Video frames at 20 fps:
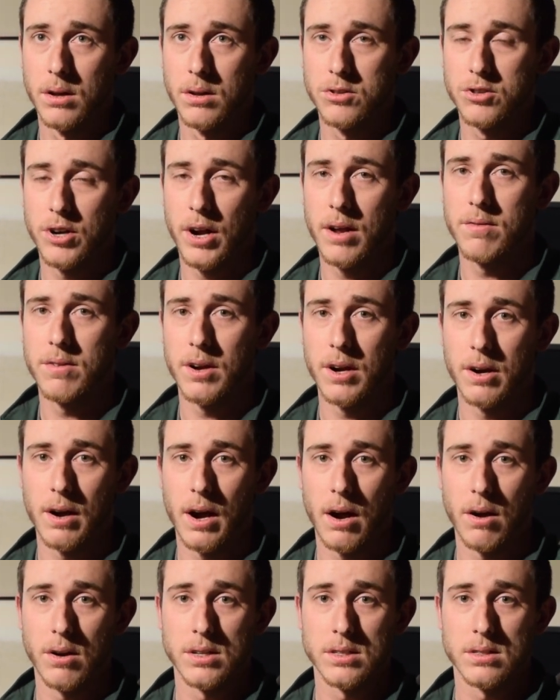try to figure
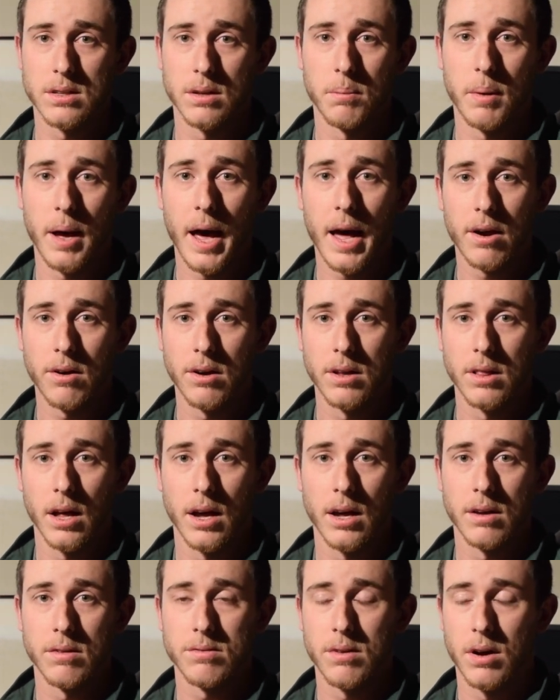out, is the battery
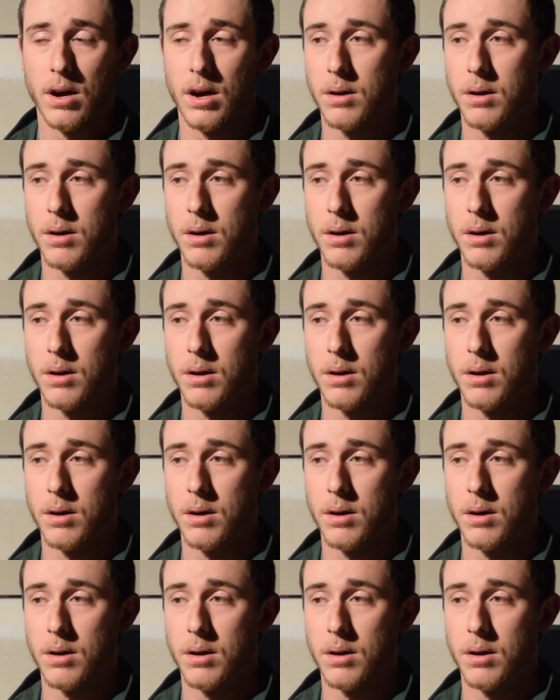life.